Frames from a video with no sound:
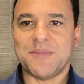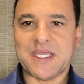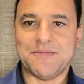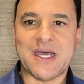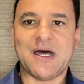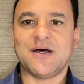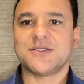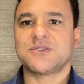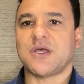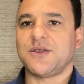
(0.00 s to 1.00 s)

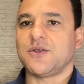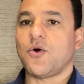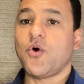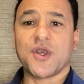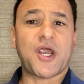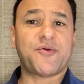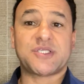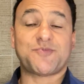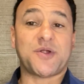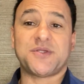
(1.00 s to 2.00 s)
emails,
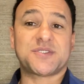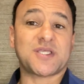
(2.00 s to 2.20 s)
autoresponders.